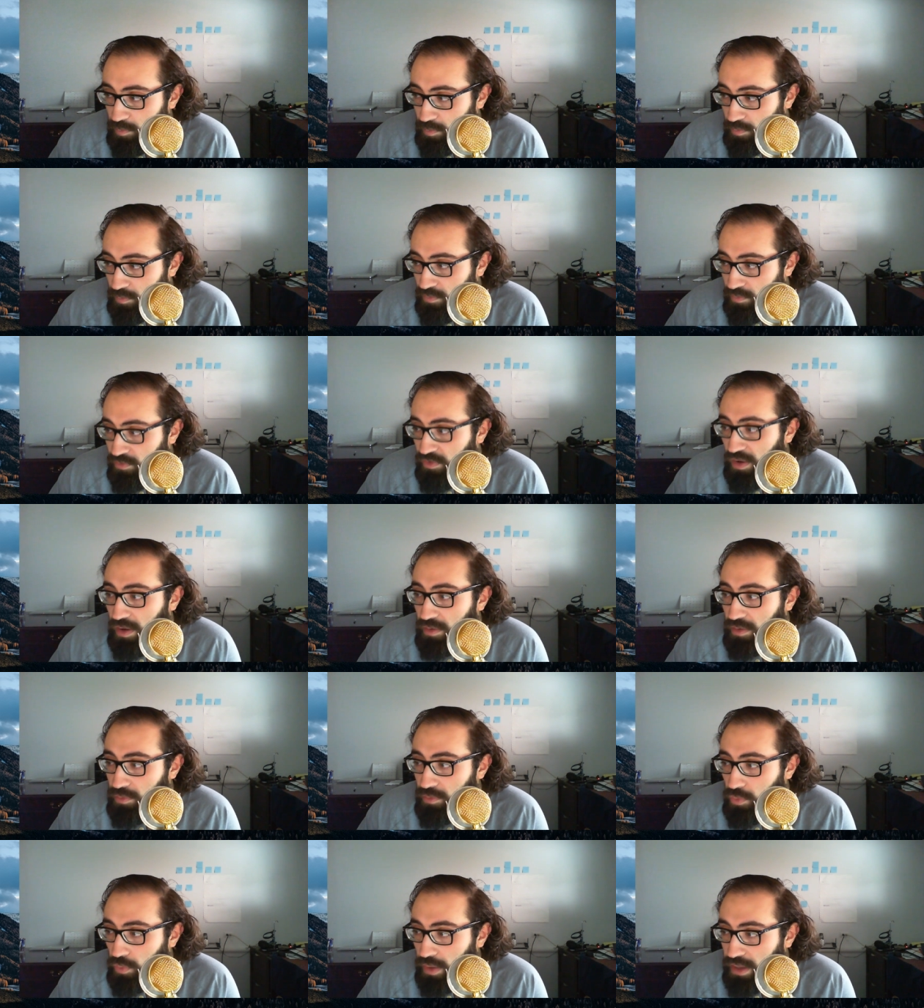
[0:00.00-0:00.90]

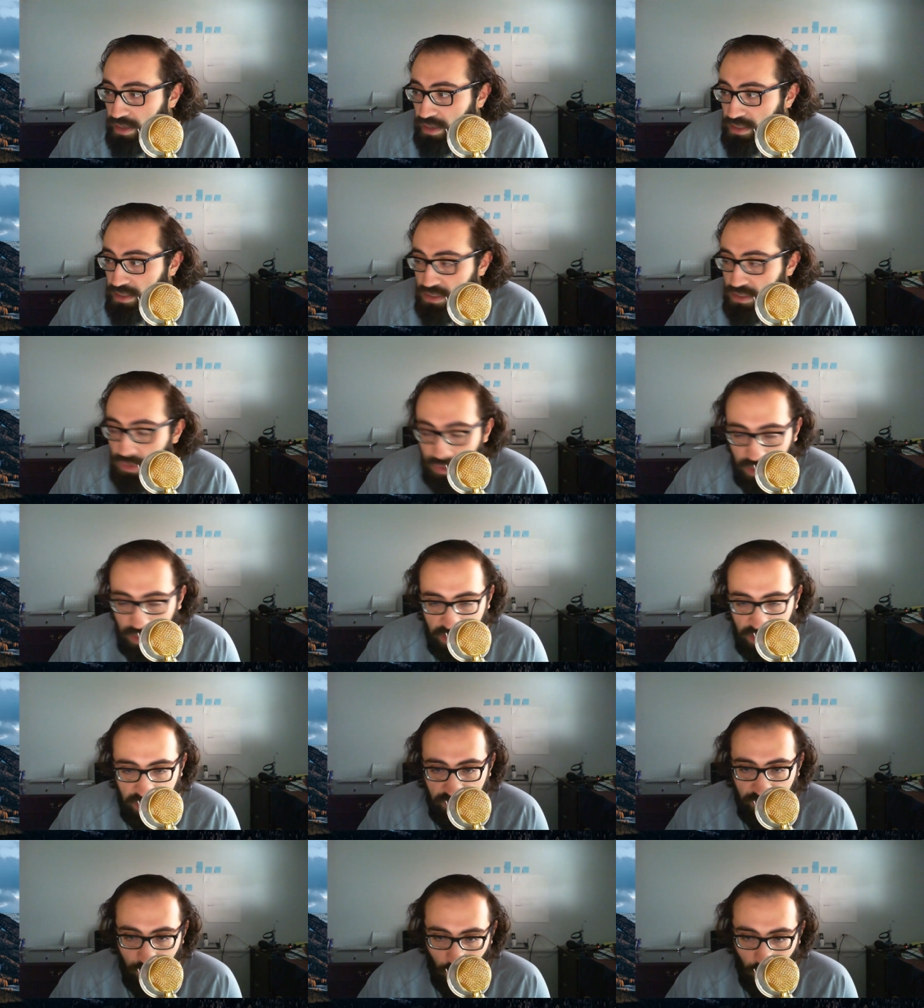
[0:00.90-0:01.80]
found ways to kind
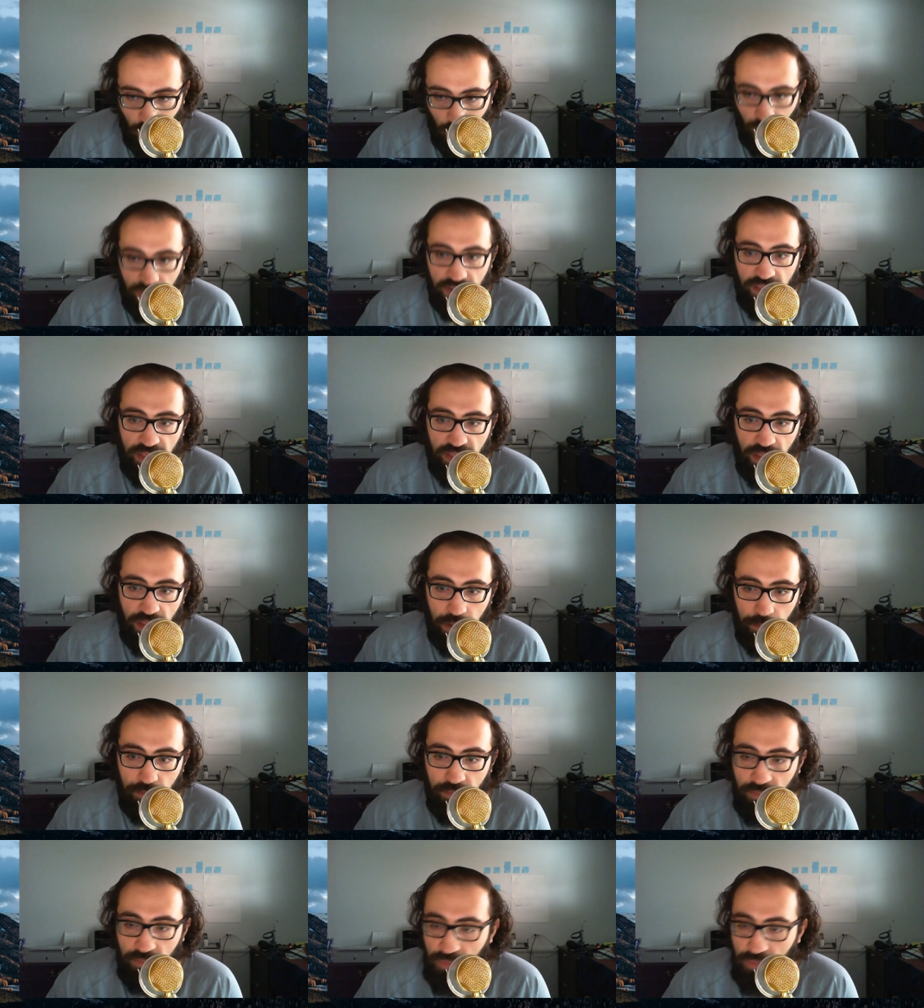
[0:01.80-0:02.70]
of rid
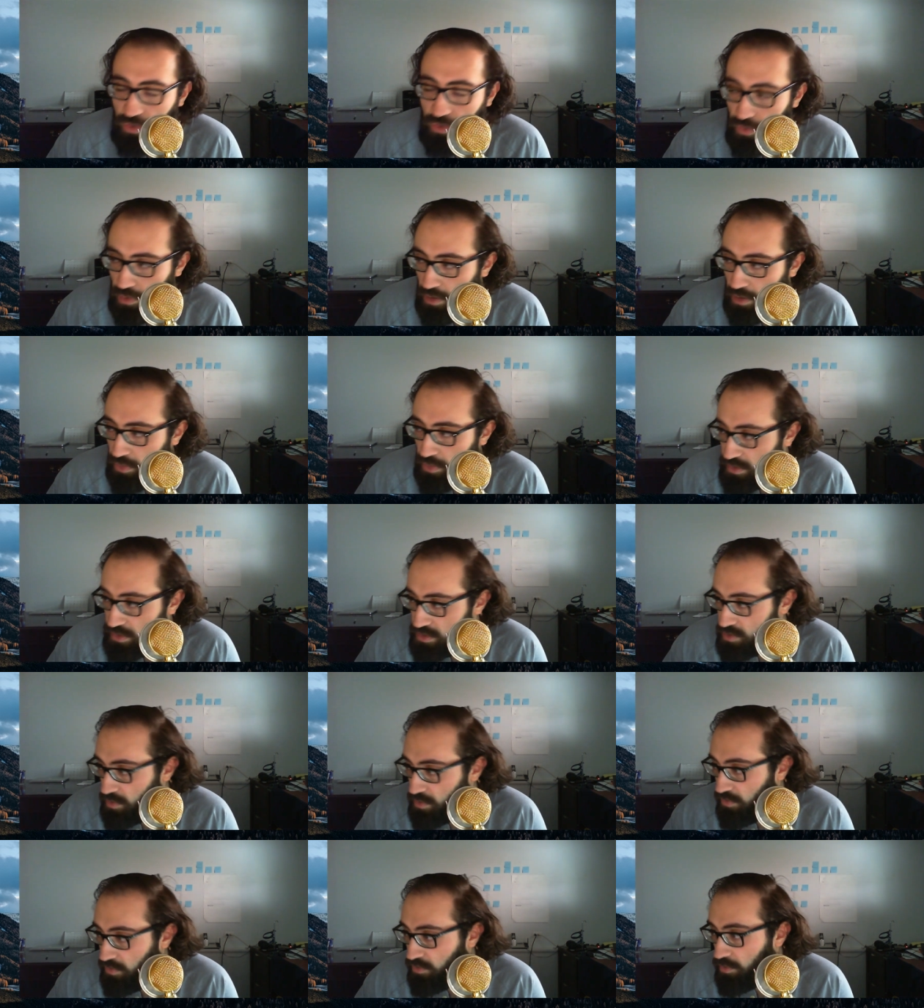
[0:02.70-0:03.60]
them throughout
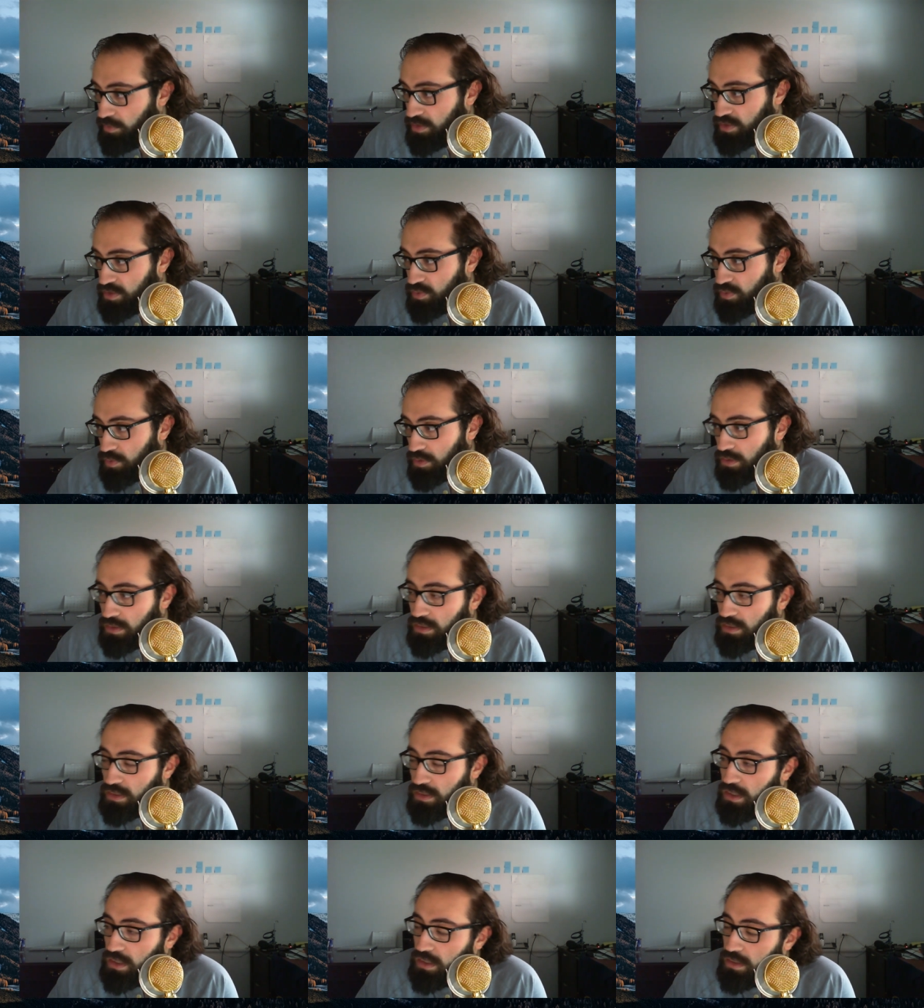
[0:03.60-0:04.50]
this world.
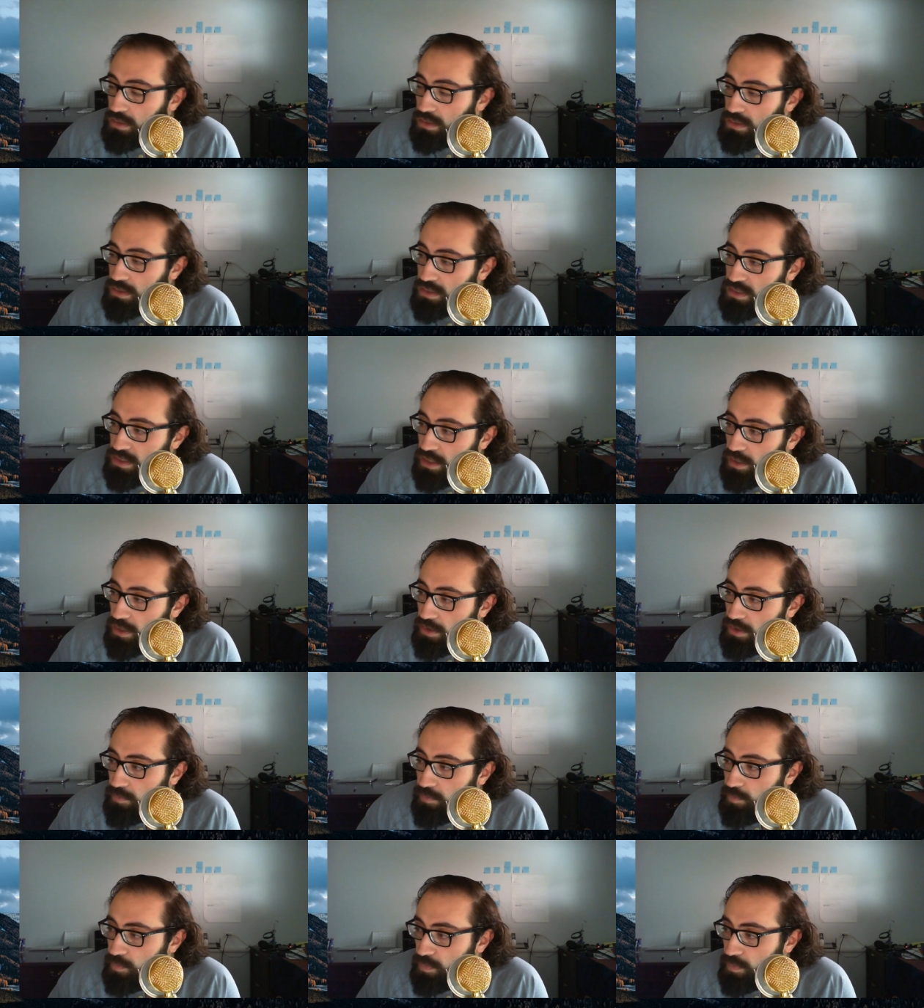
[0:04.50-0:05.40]

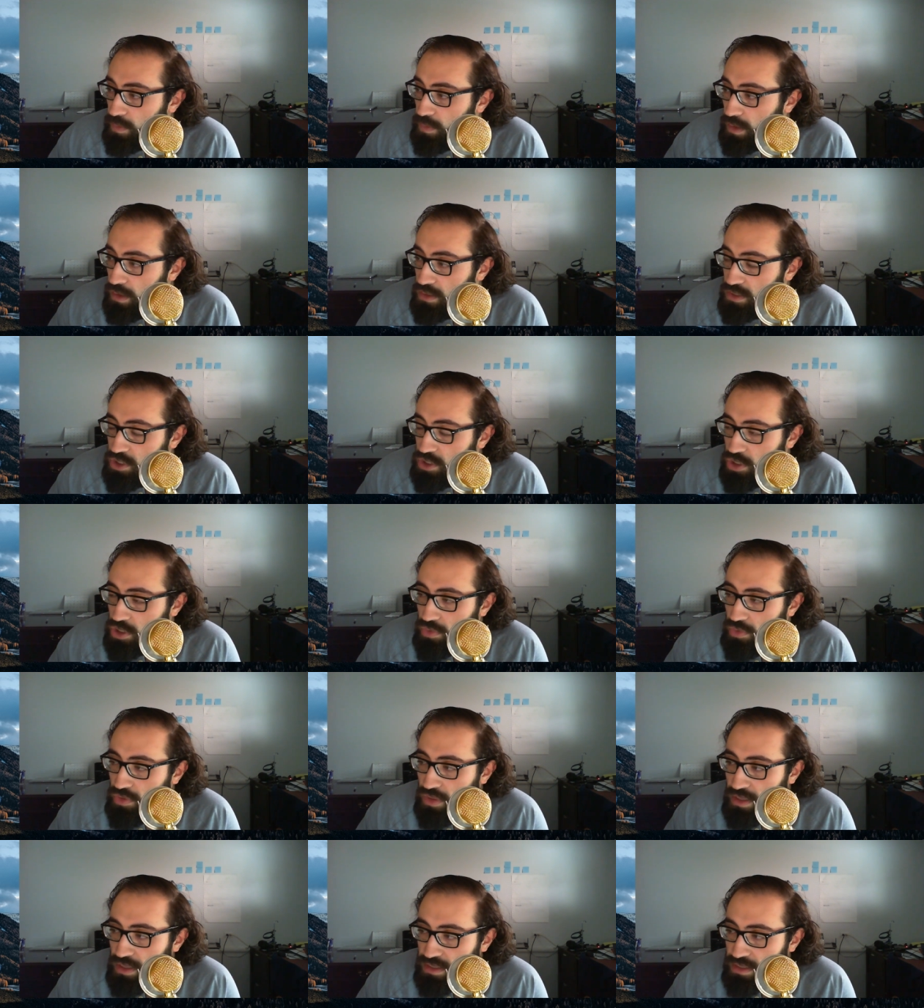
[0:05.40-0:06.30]
So two
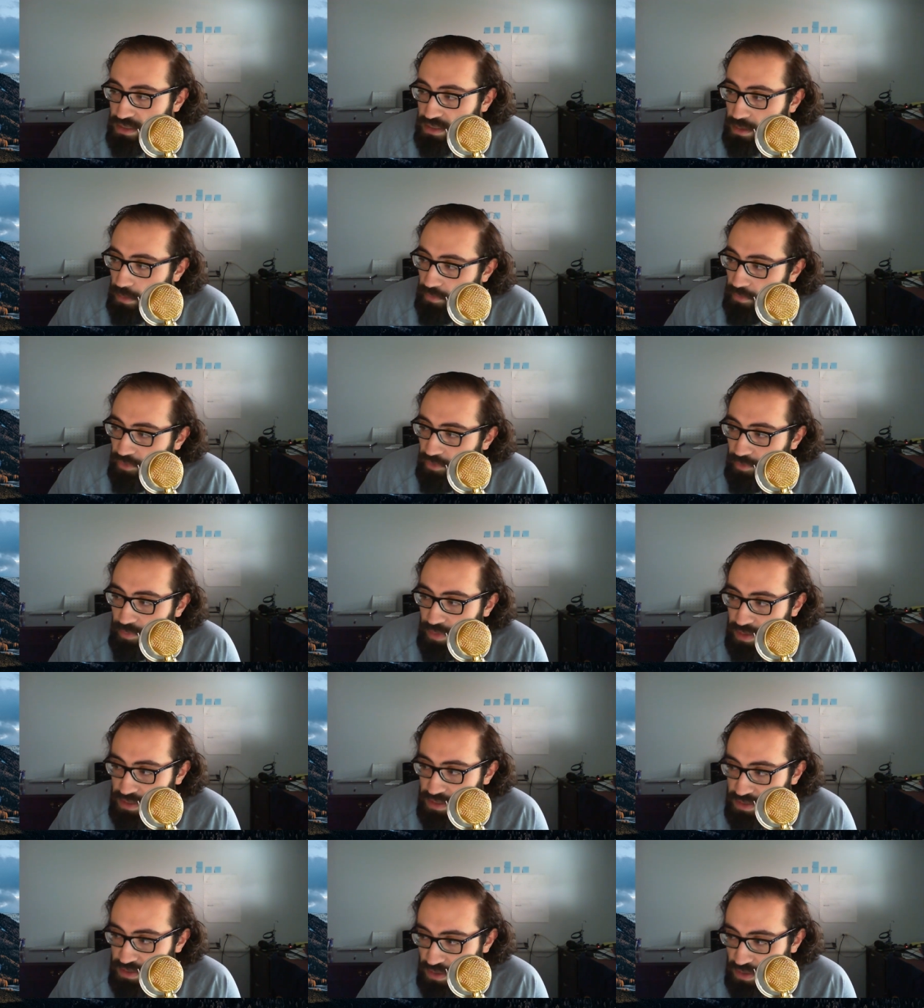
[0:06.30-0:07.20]
things come from
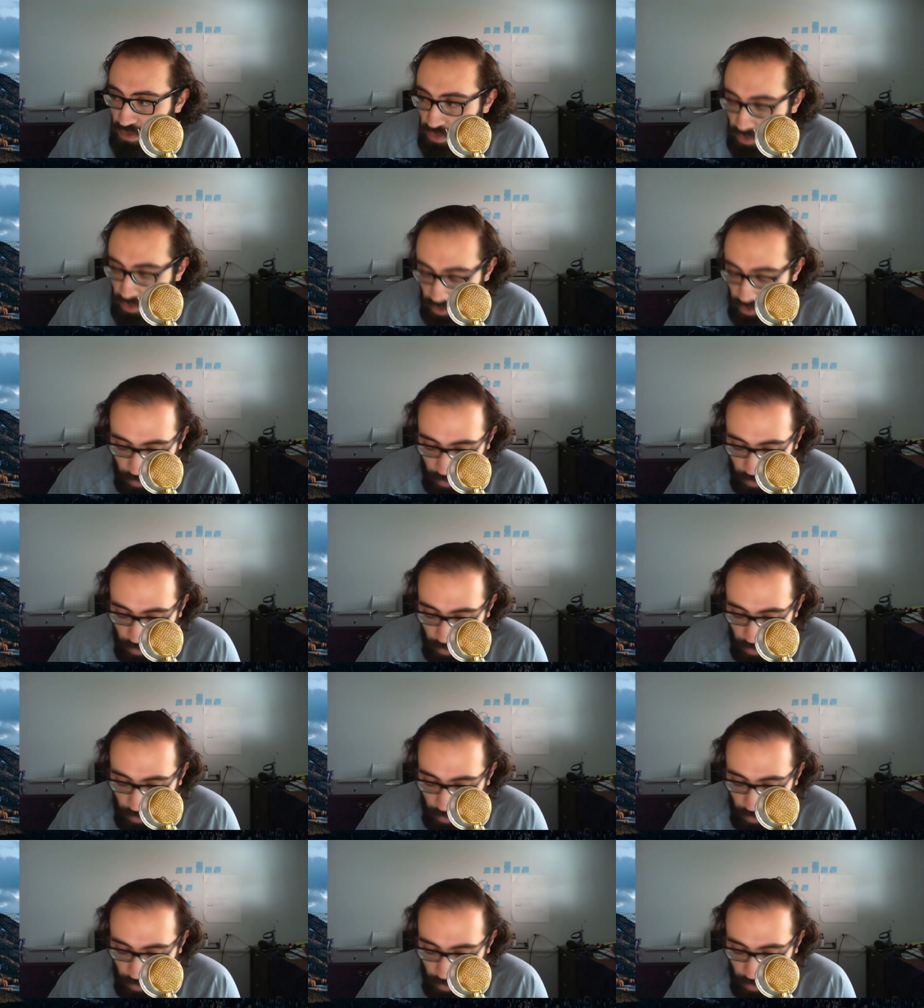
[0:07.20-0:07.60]
this third